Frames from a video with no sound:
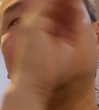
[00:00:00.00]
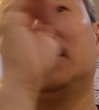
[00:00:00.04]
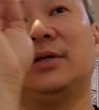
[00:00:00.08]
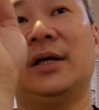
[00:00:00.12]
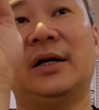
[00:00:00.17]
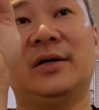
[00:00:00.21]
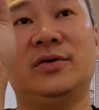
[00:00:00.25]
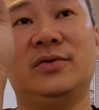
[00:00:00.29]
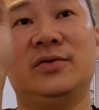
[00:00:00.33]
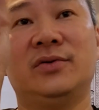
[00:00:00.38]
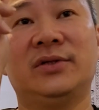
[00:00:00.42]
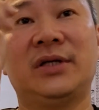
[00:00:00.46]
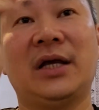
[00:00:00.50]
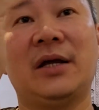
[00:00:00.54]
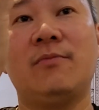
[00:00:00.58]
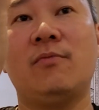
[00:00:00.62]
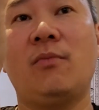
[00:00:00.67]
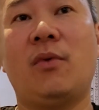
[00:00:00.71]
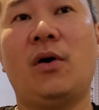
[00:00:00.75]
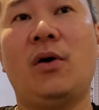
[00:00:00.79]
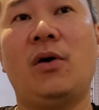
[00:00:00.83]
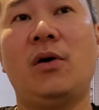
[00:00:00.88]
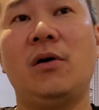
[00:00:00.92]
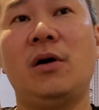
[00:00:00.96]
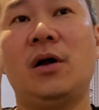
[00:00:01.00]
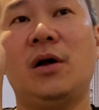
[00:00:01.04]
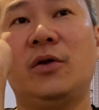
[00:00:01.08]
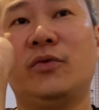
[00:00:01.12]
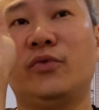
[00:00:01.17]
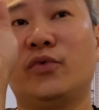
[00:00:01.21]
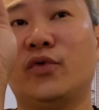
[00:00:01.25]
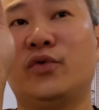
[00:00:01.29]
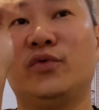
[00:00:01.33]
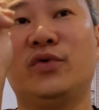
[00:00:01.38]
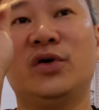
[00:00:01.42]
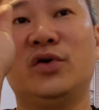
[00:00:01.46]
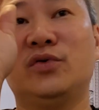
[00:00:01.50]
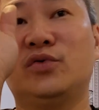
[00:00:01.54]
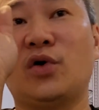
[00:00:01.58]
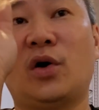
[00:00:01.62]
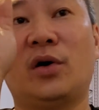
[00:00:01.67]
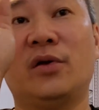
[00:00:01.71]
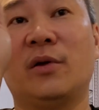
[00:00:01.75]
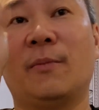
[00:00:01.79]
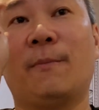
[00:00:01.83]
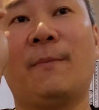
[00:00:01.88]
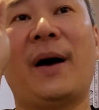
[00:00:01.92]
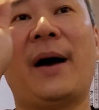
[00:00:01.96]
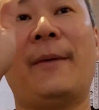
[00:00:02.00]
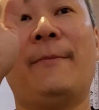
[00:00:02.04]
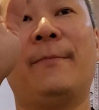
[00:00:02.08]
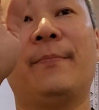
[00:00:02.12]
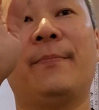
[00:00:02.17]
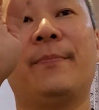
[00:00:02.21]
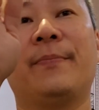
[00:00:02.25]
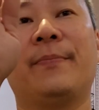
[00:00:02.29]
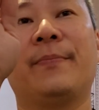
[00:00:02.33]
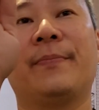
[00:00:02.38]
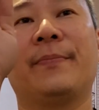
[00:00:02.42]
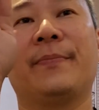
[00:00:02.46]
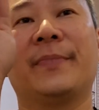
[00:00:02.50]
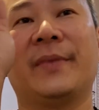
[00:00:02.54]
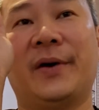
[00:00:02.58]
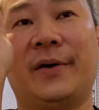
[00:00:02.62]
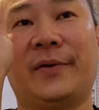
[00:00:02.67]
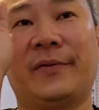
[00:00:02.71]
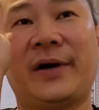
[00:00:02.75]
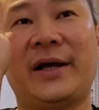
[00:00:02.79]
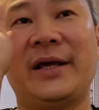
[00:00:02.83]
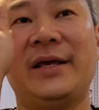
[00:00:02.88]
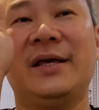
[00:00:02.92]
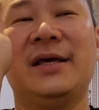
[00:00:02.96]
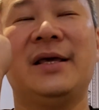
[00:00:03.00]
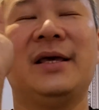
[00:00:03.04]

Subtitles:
You're using more, don't use on the palm. All right.